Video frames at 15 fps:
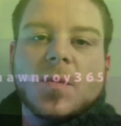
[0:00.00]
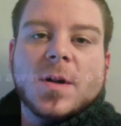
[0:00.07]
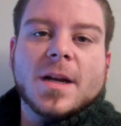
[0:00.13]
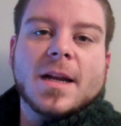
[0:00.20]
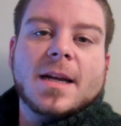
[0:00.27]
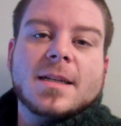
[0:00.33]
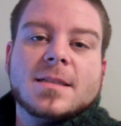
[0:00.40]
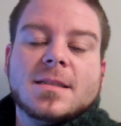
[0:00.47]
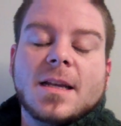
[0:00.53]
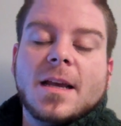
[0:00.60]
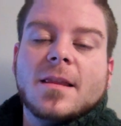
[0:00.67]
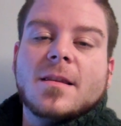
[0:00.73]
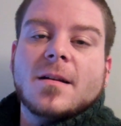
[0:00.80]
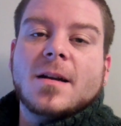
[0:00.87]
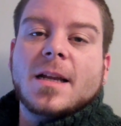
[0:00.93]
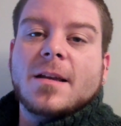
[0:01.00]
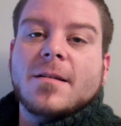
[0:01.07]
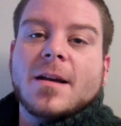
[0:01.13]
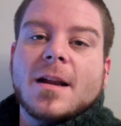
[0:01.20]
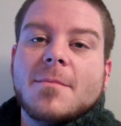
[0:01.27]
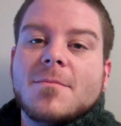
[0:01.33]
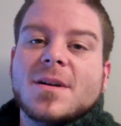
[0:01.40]
morning guys, day 30,
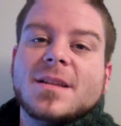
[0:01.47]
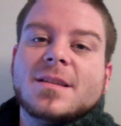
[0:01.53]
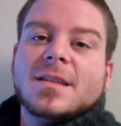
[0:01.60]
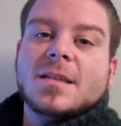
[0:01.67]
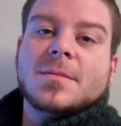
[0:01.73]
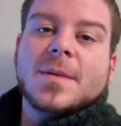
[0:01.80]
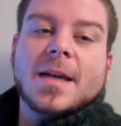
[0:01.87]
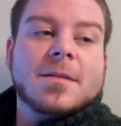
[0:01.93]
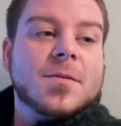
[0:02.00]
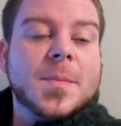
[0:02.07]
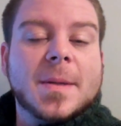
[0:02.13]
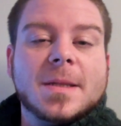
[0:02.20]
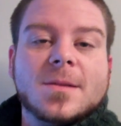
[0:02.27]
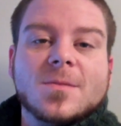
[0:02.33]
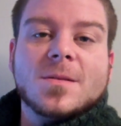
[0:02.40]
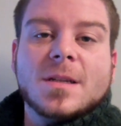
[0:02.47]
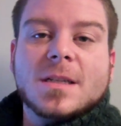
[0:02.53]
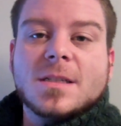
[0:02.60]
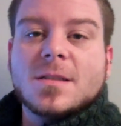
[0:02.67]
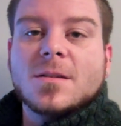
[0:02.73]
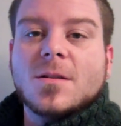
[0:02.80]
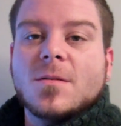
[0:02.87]
we got a month in man, we've been doing
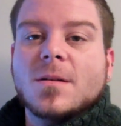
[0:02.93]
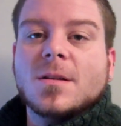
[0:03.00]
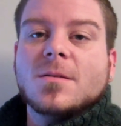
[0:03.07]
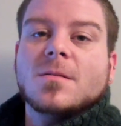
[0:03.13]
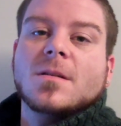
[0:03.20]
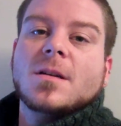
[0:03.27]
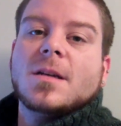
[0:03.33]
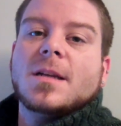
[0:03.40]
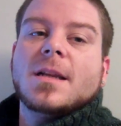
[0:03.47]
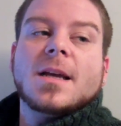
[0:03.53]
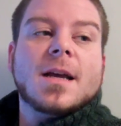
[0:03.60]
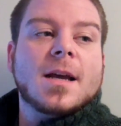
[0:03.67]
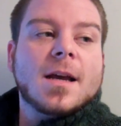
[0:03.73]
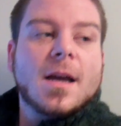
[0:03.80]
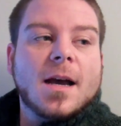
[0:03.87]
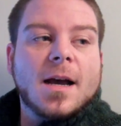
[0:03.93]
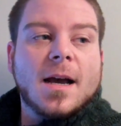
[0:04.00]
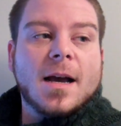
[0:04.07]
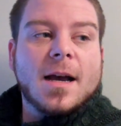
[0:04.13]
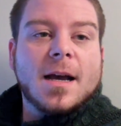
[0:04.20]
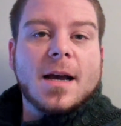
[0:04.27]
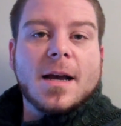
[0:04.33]
this so we're doing good.
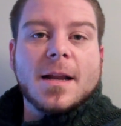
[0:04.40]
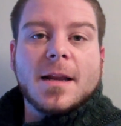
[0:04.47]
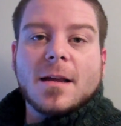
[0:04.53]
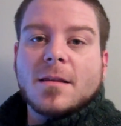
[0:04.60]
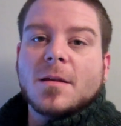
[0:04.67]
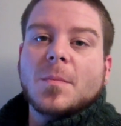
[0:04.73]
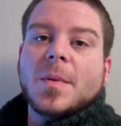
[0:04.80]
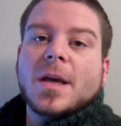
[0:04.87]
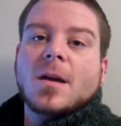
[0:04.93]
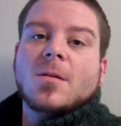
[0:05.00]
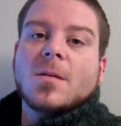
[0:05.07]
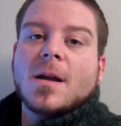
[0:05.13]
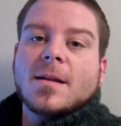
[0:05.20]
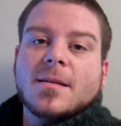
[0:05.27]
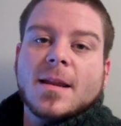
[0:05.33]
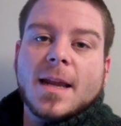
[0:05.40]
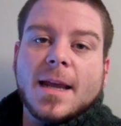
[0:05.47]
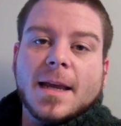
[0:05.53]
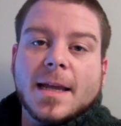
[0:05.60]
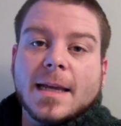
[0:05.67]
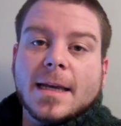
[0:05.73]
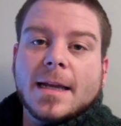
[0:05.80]
Uh, nothing big going on
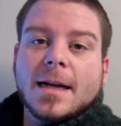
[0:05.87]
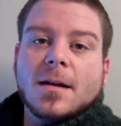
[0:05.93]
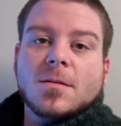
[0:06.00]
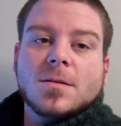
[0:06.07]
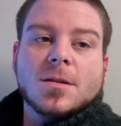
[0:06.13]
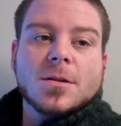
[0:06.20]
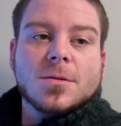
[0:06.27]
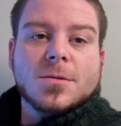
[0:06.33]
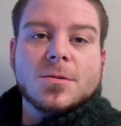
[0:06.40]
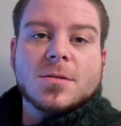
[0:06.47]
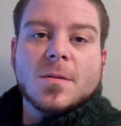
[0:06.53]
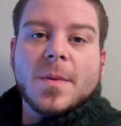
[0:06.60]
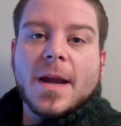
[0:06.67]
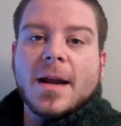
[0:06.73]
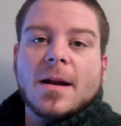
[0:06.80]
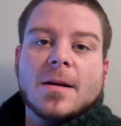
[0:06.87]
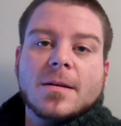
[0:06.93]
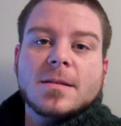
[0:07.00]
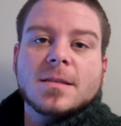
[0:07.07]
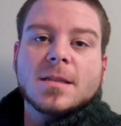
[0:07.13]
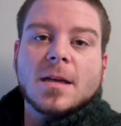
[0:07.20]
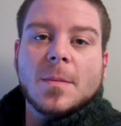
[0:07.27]
today, you get out, go do some
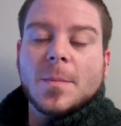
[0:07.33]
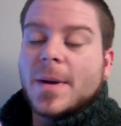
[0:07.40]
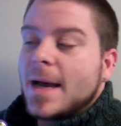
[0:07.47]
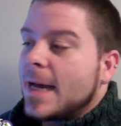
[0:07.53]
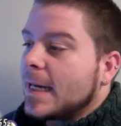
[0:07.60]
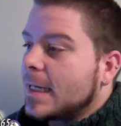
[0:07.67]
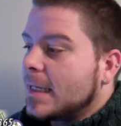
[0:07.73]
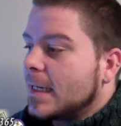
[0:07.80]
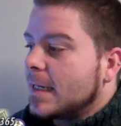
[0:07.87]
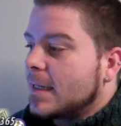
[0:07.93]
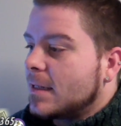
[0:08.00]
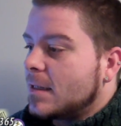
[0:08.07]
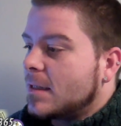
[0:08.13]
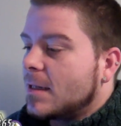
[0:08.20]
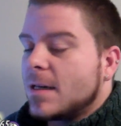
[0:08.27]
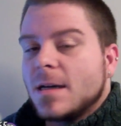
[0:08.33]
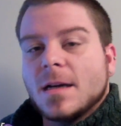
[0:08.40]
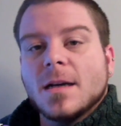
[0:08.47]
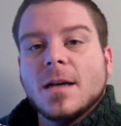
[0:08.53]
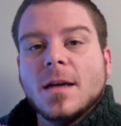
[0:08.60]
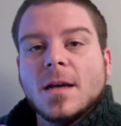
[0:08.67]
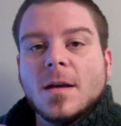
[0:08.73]
errands, come back and
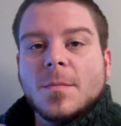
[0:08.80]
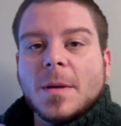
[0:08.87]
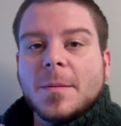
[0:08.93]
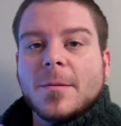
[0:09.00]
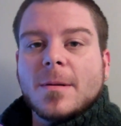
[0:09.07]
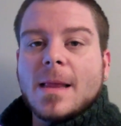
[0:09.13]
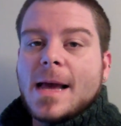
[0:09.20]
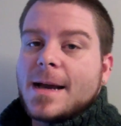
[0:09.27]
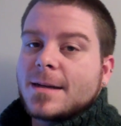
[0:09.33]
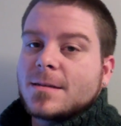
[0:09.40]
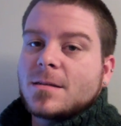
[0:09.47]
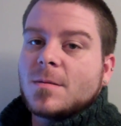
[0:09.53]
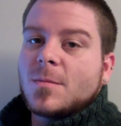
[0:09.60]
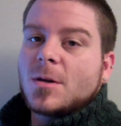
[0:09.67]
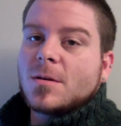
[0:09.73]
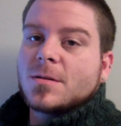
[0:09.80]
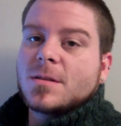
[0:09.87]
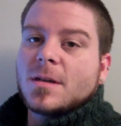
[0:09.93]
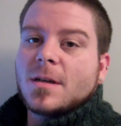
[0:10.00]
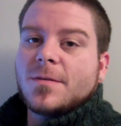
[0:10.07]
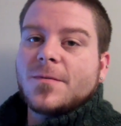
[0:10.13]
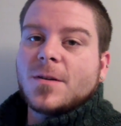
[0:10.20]
uh, maybe relax. Tomorrow's
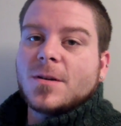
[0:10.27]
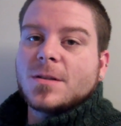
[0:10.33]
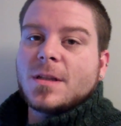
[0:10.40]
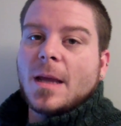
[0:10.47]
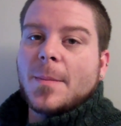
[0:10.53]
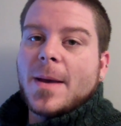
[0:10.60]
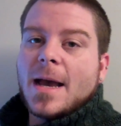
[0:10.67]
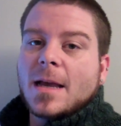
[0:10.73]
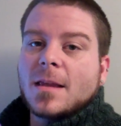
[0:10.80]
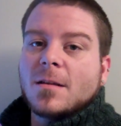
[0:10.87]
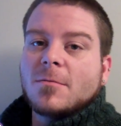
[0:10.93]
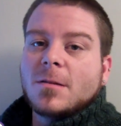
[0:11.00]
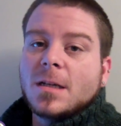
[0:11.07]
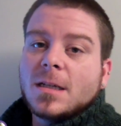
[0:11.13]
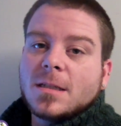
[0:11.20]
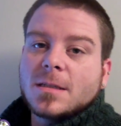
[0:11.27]
the uh, first day back of the week